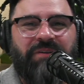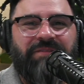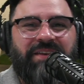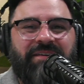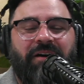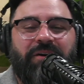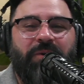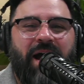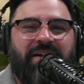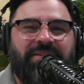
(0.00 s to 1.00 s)
of the
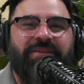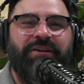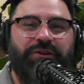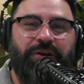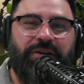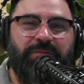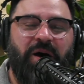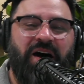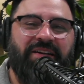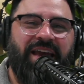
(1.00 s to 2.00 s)
Auto Accident Attorneys
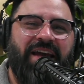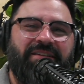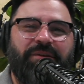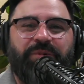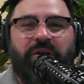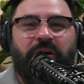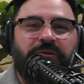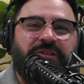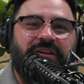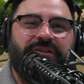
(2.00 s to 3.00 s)
podcast. I'm your
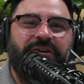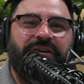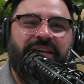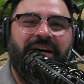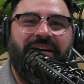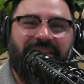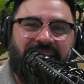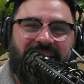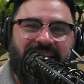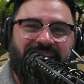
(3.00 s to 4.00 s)
host, Attorney
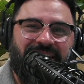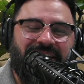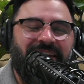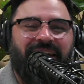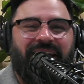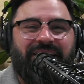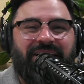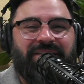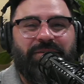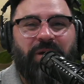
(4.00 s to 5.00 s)
Ali, and
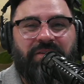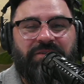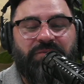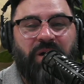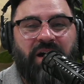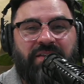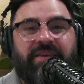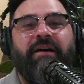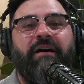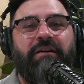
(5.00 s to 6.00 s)
it is sponsored by
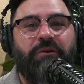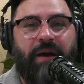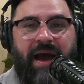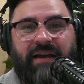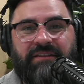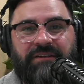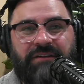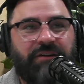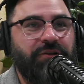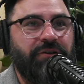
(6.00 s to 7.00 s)
the Auto Accident
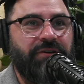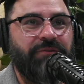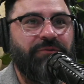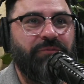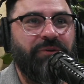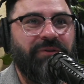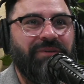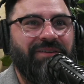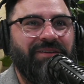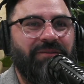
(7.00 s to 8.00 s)
Attorneys Group.
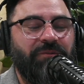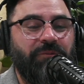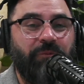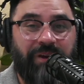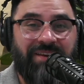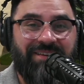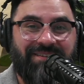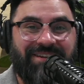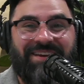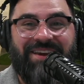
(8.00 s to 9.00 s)
We
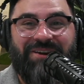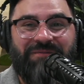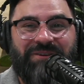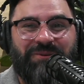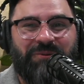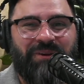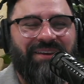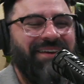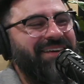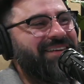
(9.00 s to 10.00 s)
take care of you.
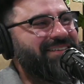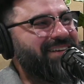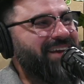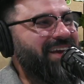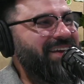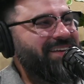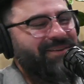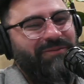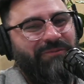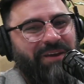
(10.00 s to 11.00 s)
Today,
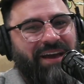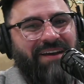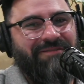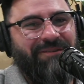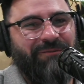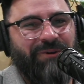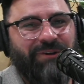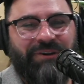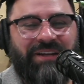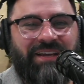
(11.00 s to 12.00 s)
we have
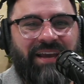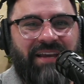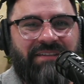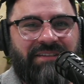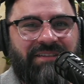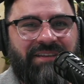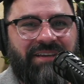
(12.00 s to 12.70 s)
returning guests,